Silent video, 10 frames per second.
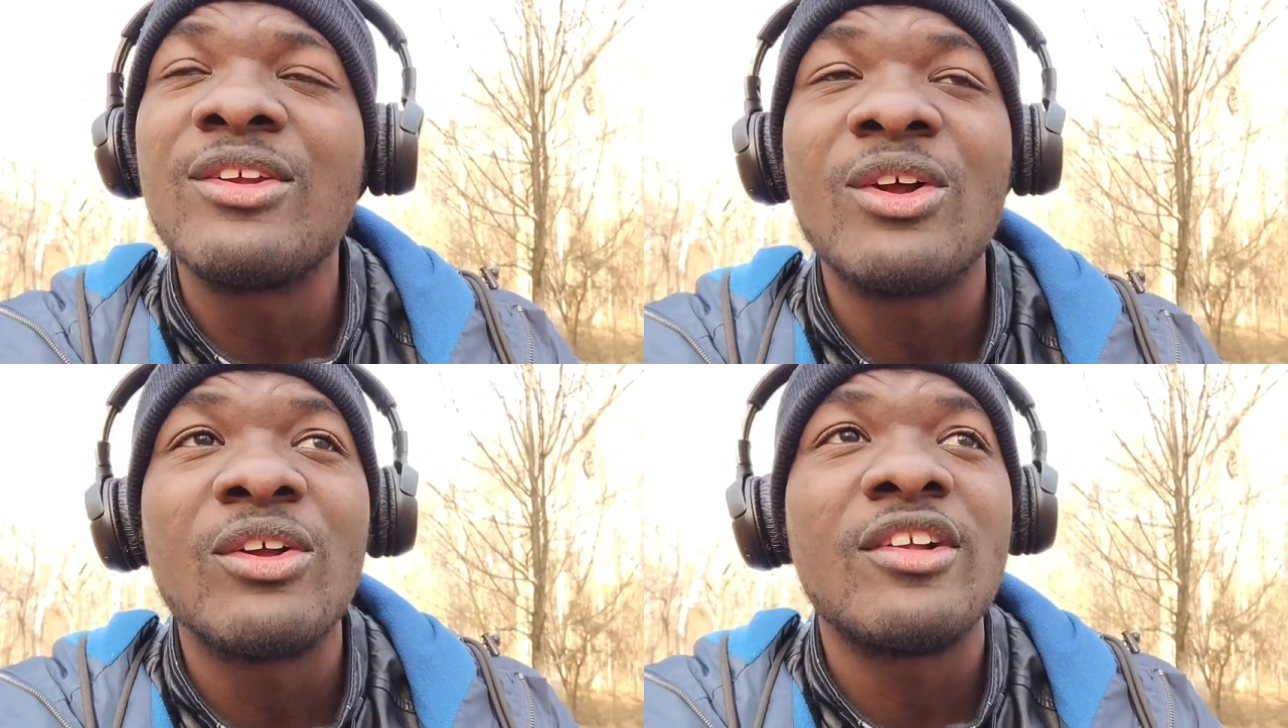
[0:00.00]

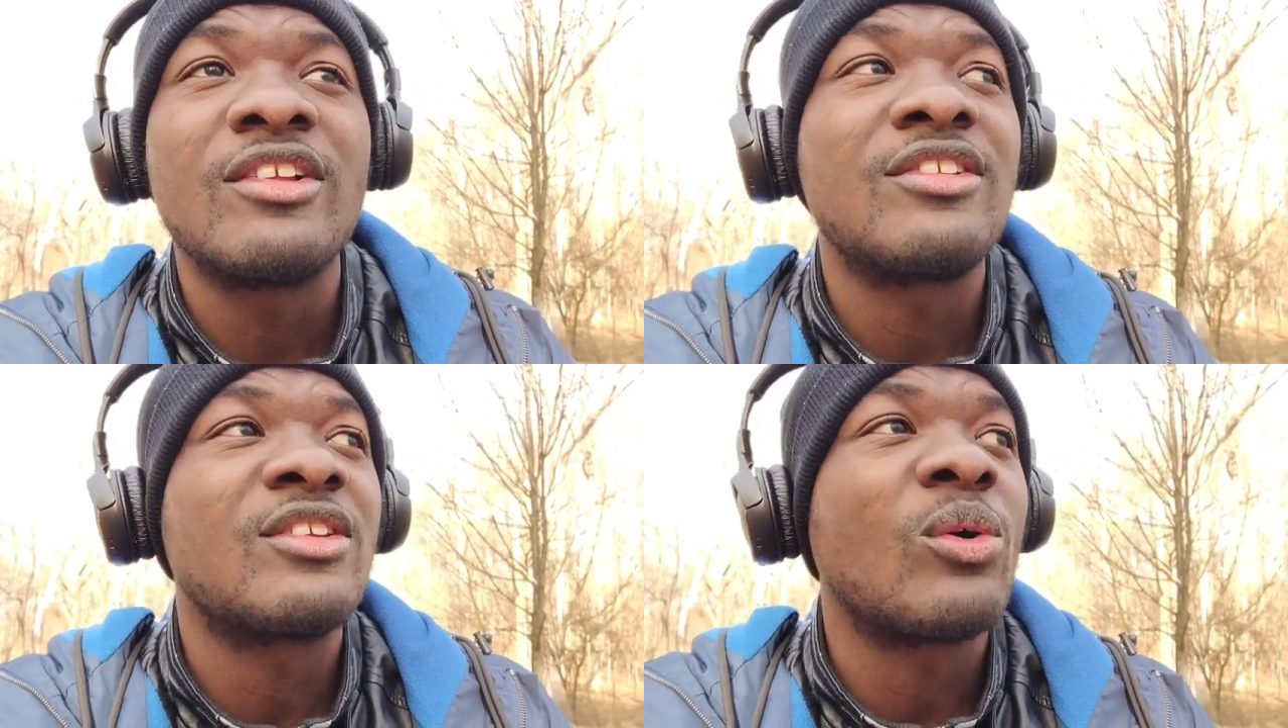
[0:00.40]

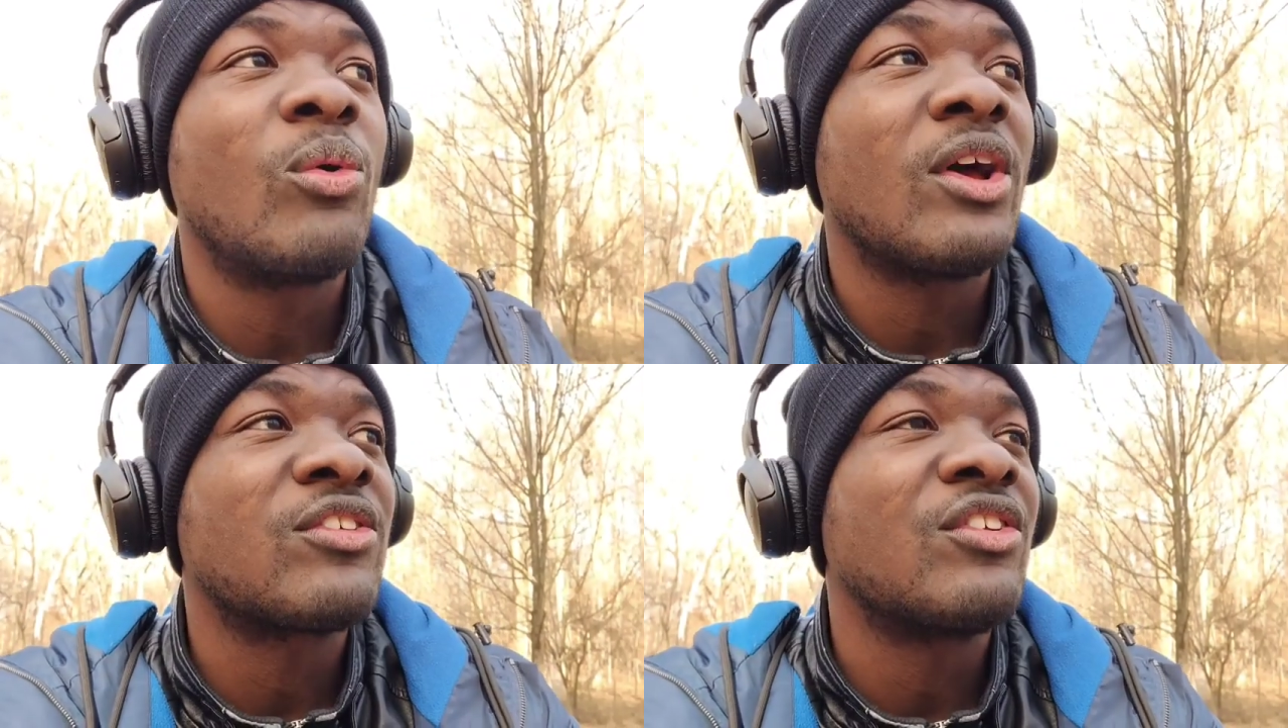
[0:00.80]
it's this
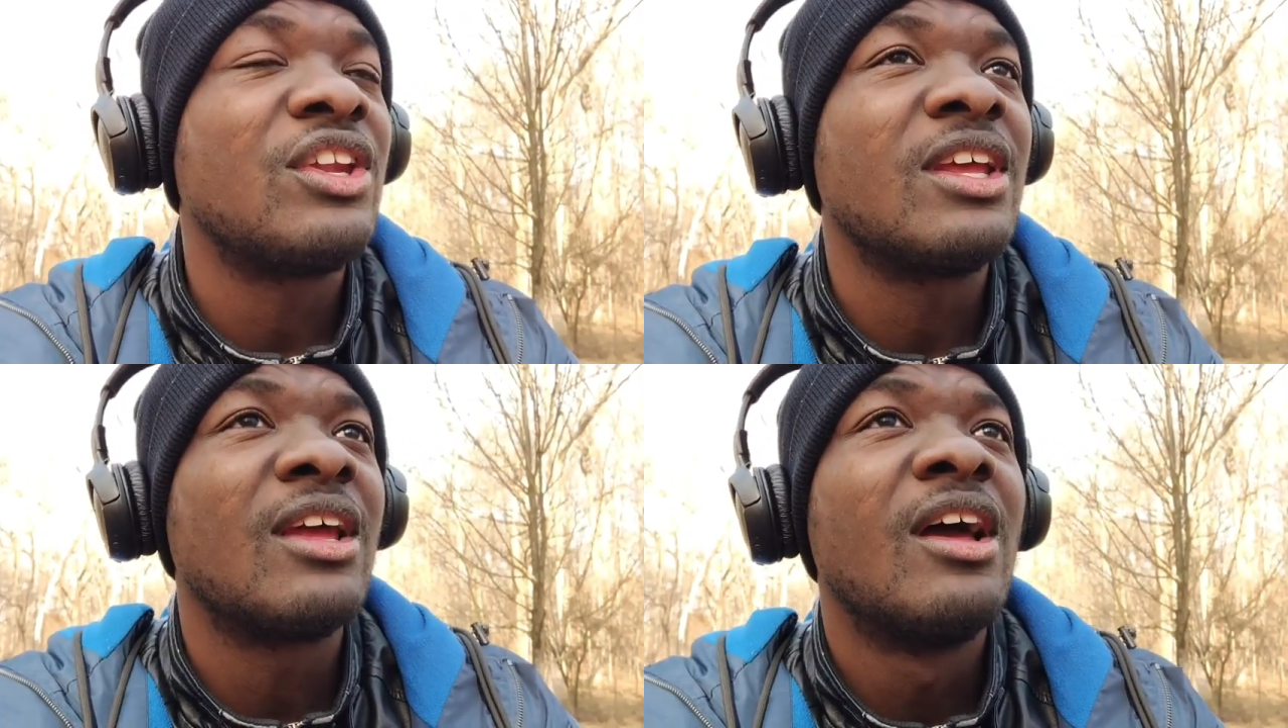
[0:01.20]

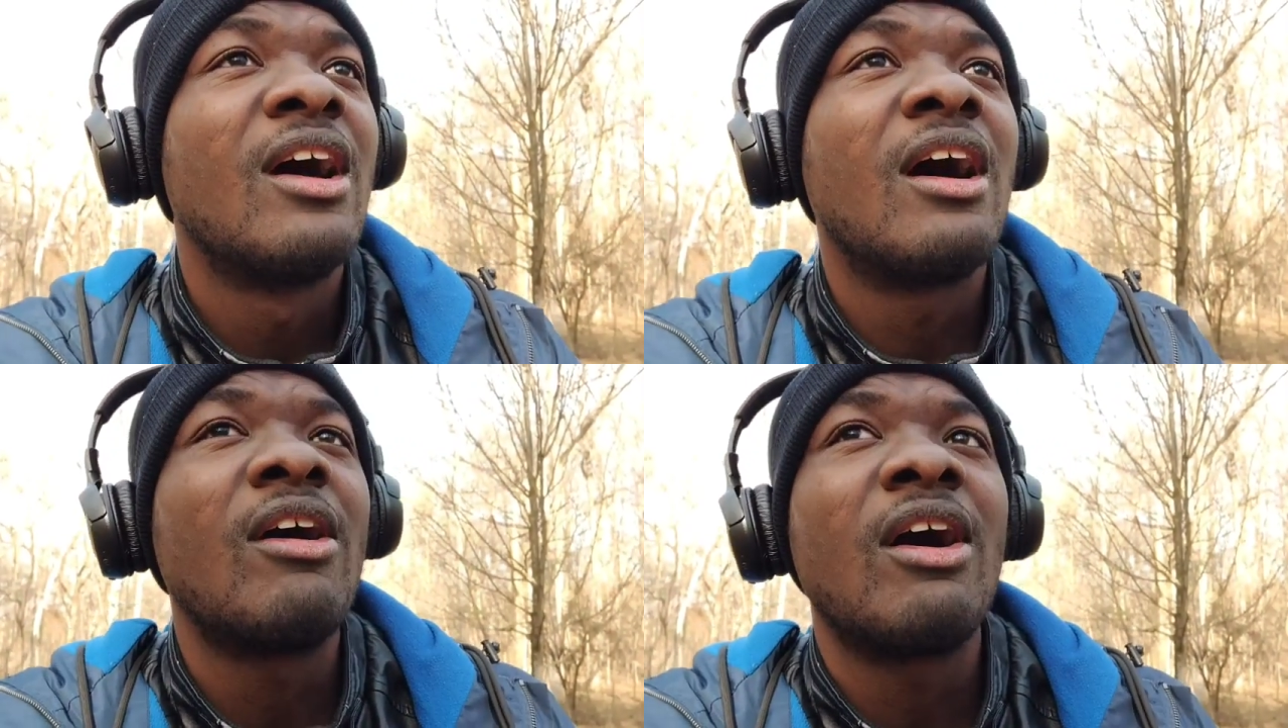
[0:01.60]
questioning
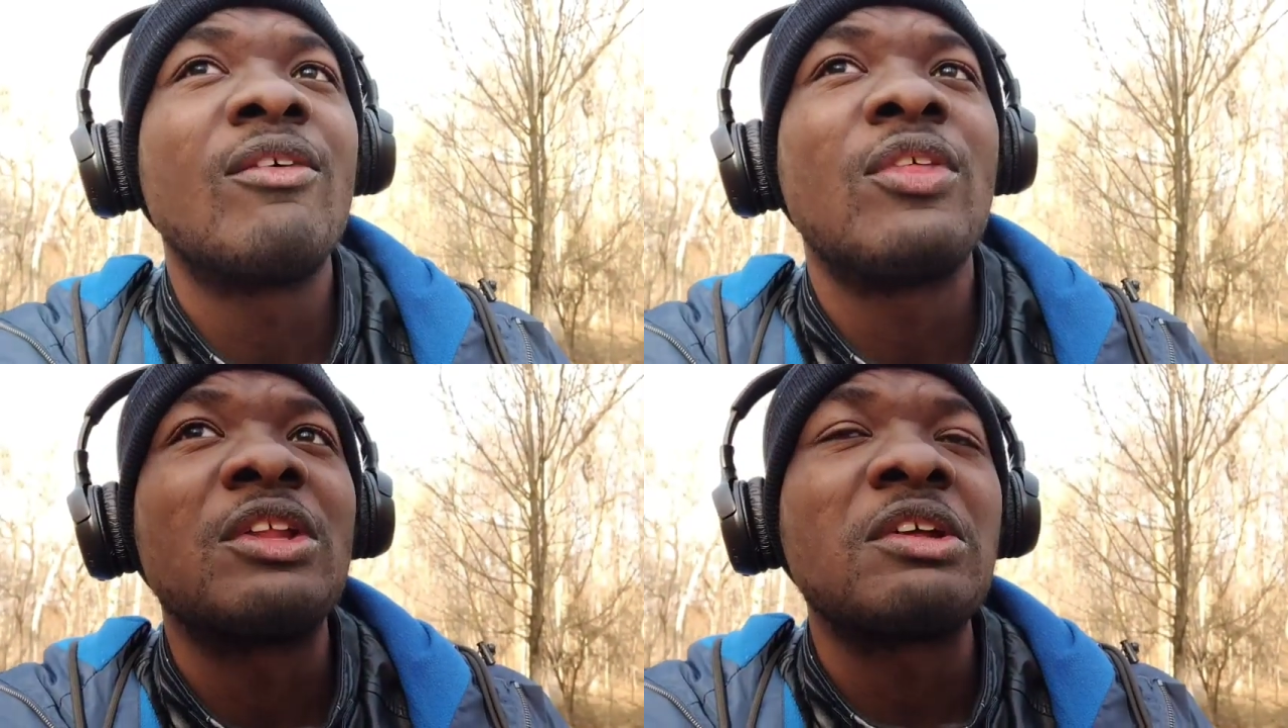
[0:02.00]

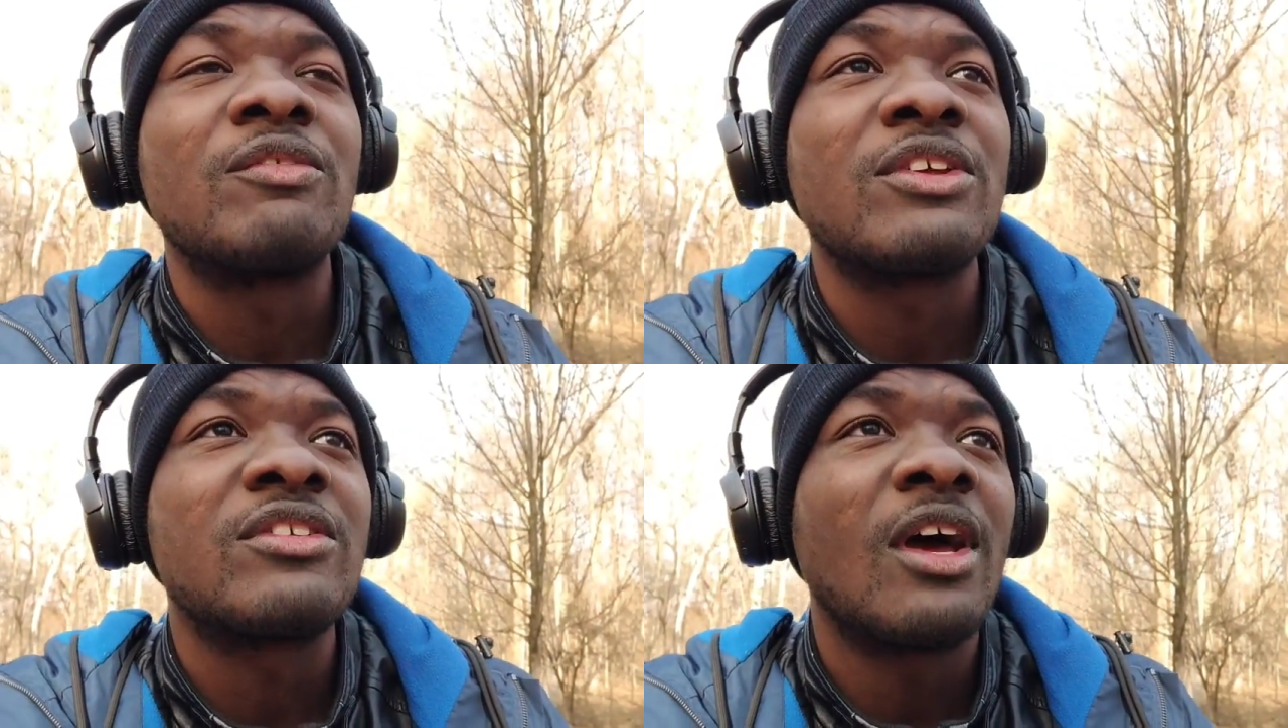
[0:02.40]
of
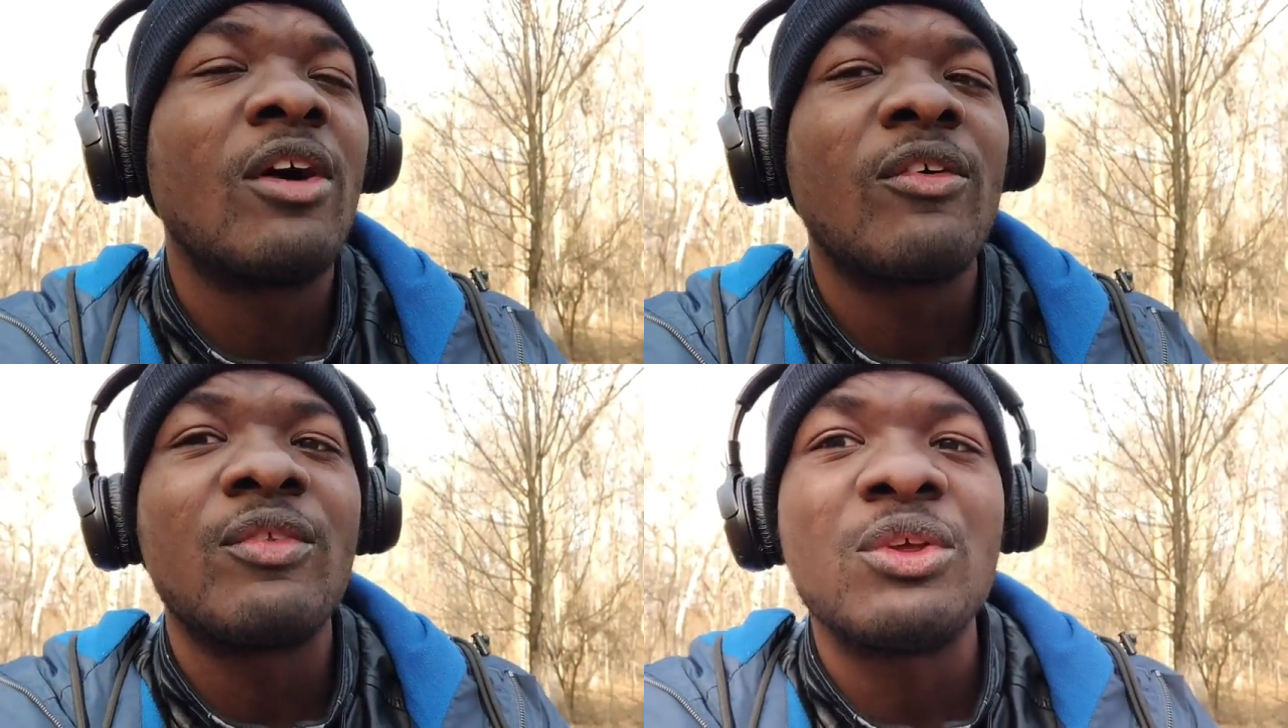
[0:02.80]
the
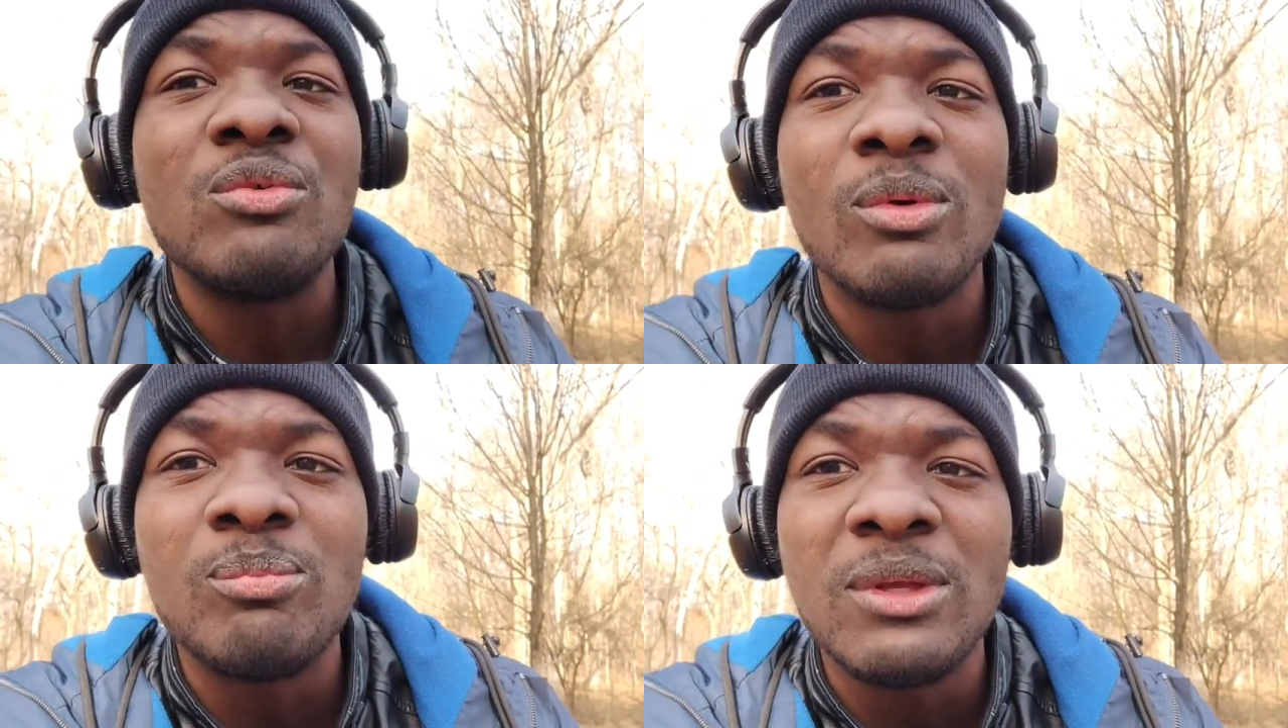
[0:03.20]
self, of the
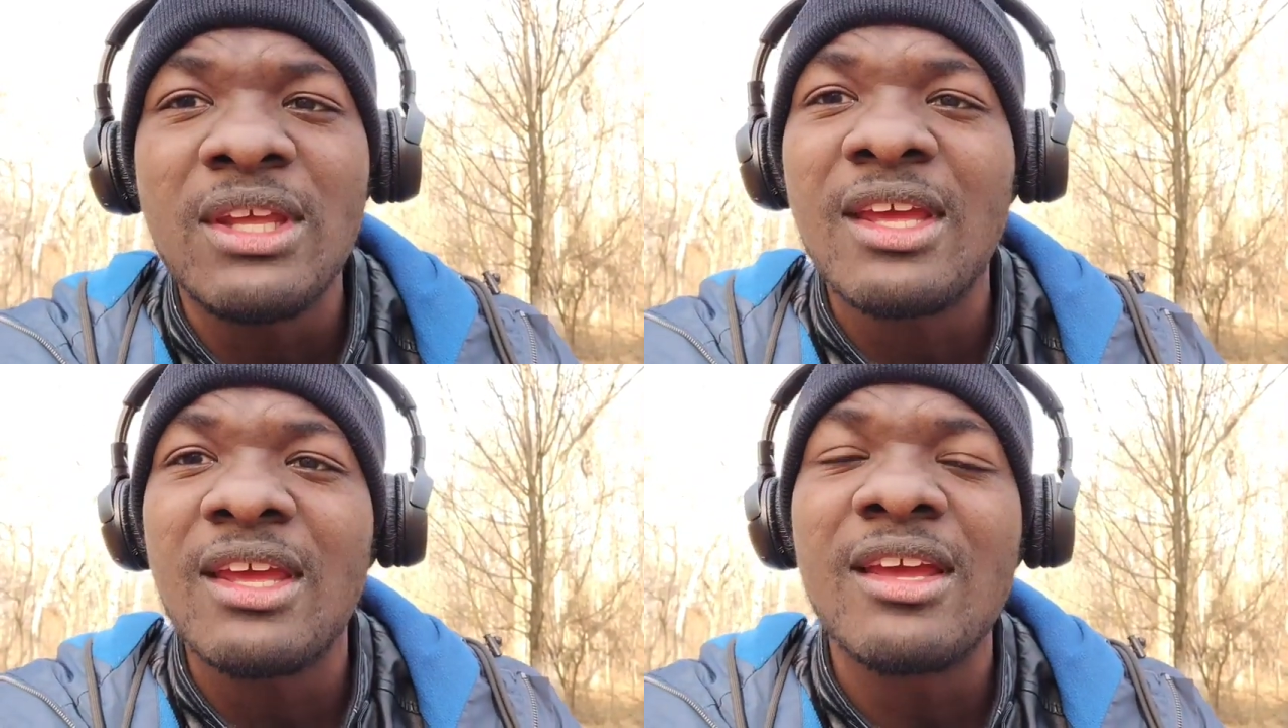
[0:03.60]
human
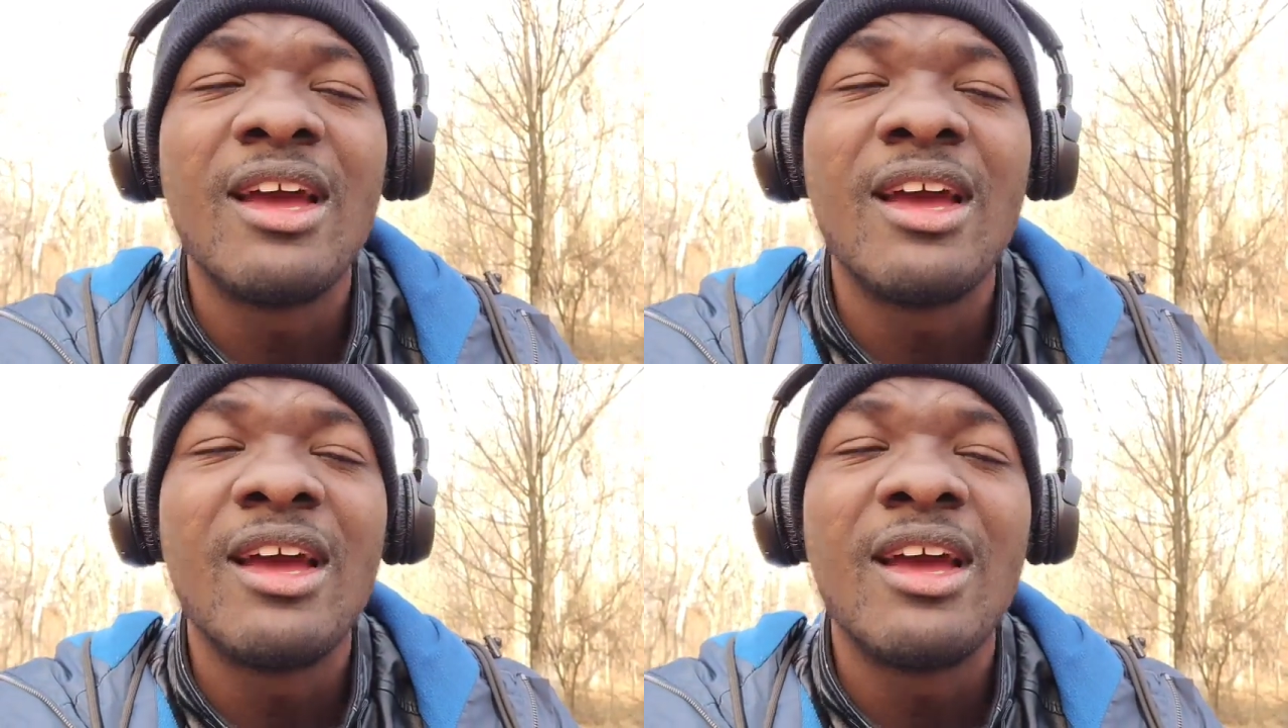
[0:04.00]
being.